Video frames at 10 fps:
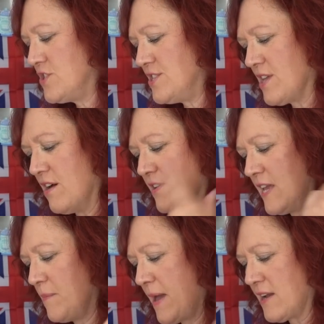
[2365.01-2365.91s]
She's
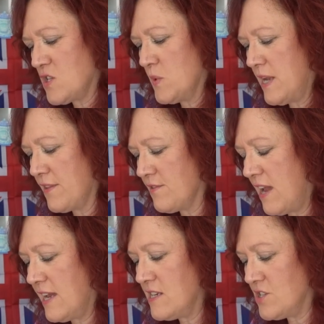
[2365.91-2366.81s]
harking back to another
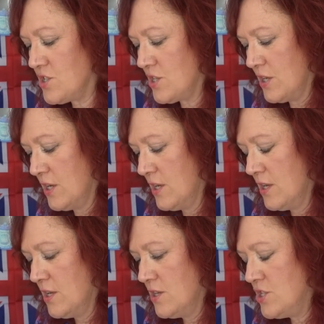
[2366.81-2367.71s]
age.
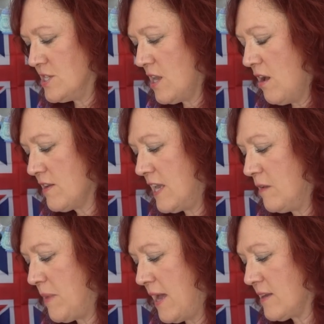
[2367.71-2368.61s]
She's
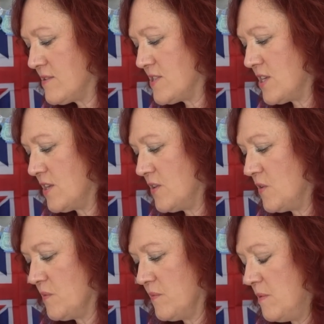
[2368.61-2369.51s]
harking back
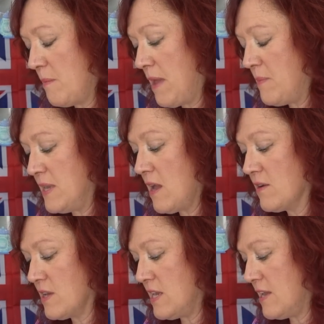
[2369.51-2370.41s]
to, you know, maybe
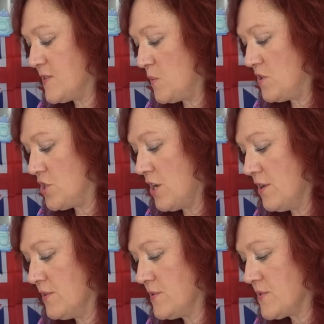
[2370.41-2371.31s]
younger years with
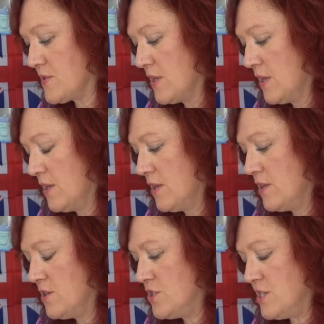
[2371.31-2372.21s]
Charles.
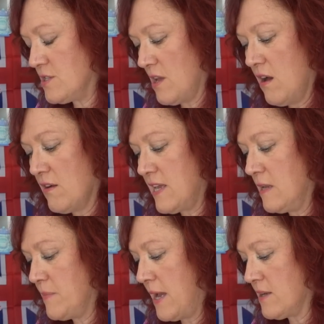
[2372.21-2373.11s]
She's
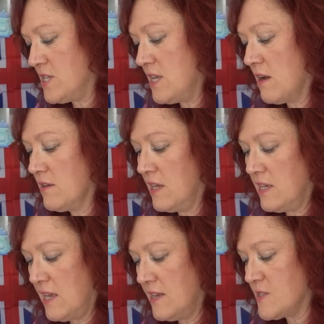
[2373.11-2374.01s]
harking back to younger
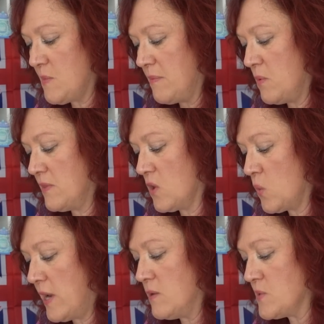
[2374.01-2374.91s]
years, maybe when the
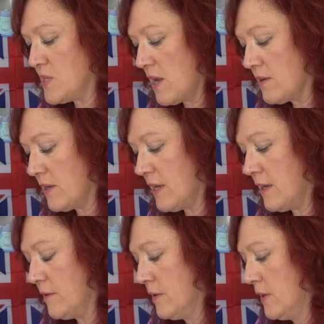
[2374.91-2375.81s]
Queen was
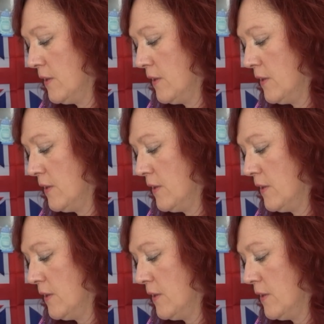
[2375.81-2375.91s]
younger.